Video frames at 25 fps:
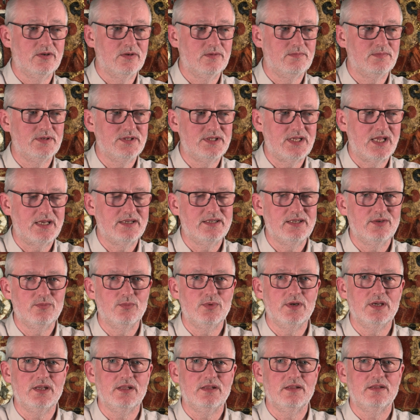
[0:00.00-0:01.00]
presented
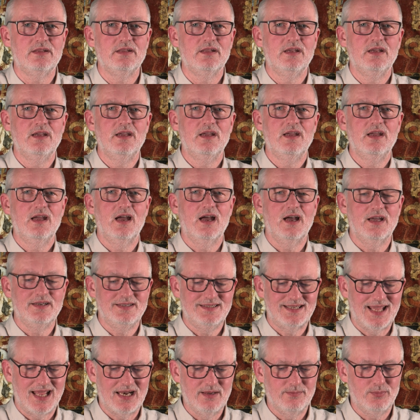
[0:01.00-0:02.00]
with a
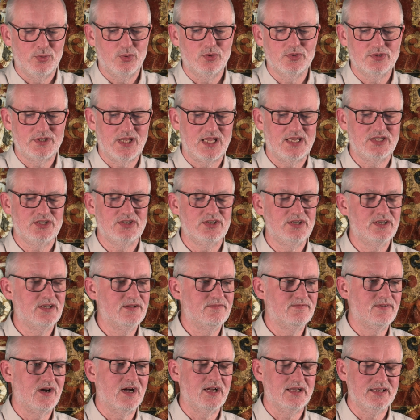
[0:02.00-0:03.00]
teleportation
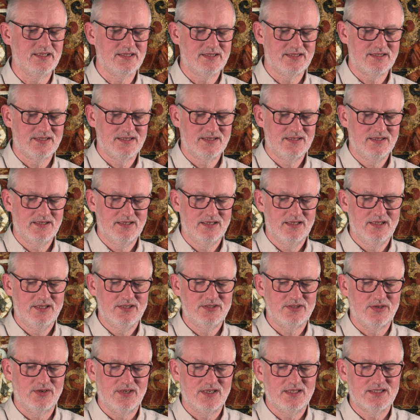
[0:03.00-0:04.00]
device.
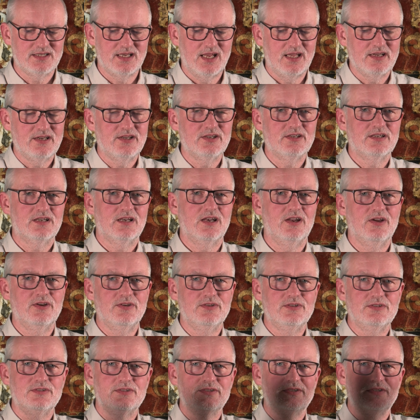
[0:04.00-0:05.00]
So it's like a
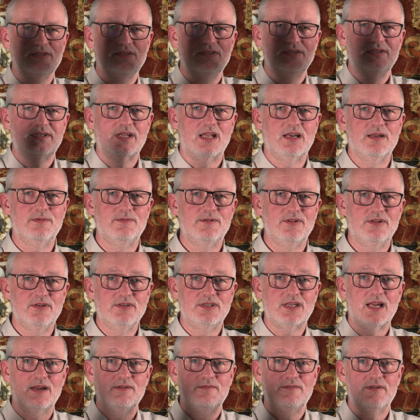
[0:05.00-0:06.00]
closed
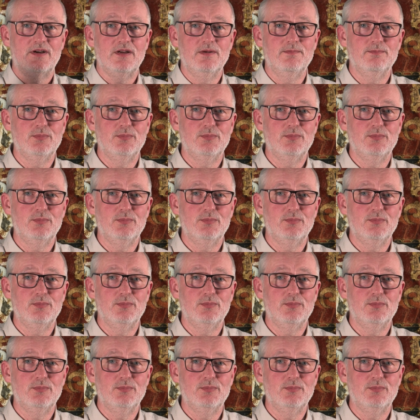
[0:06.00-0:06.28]
telephone